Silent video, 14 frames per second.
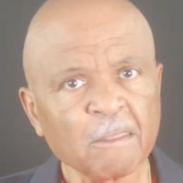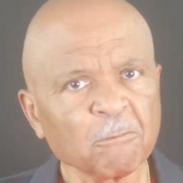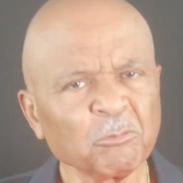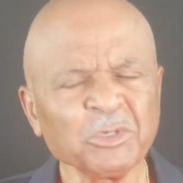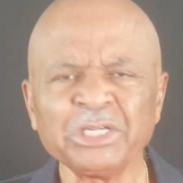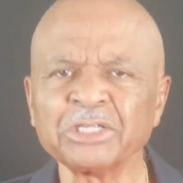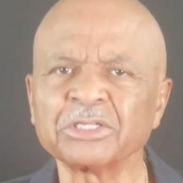
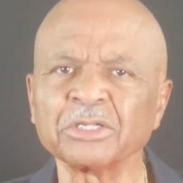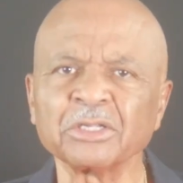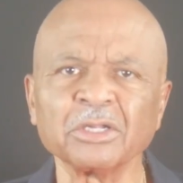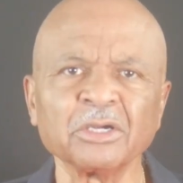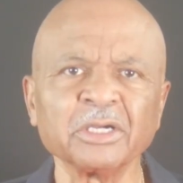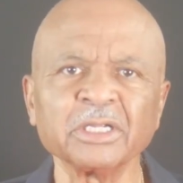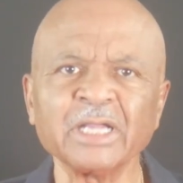We need to
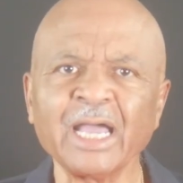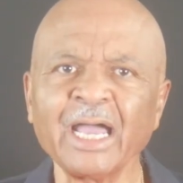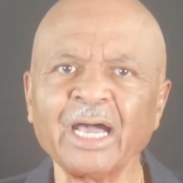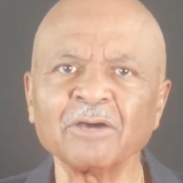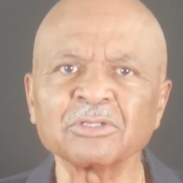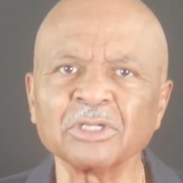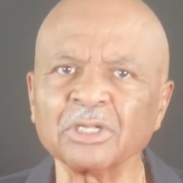learn
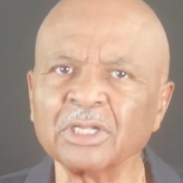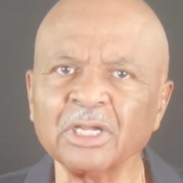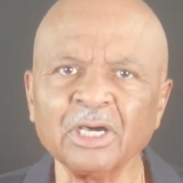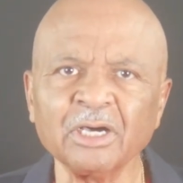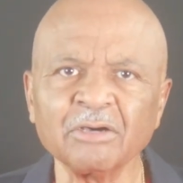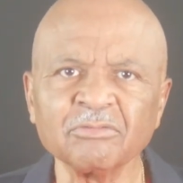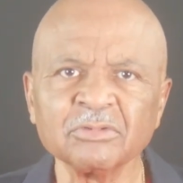how to
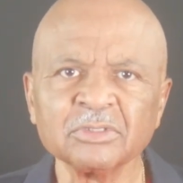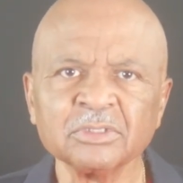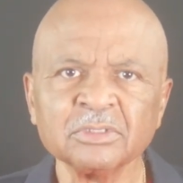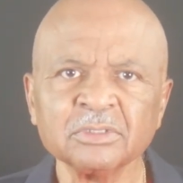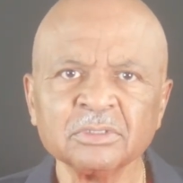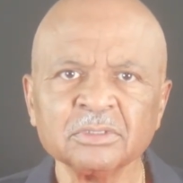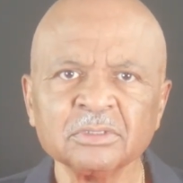love.
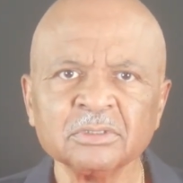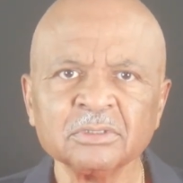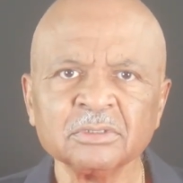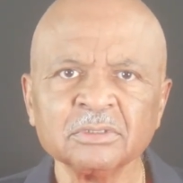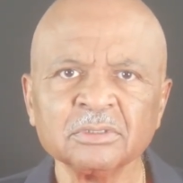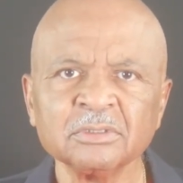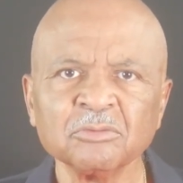
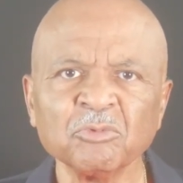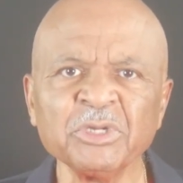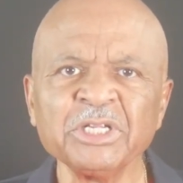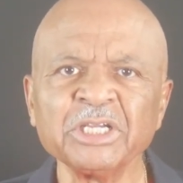We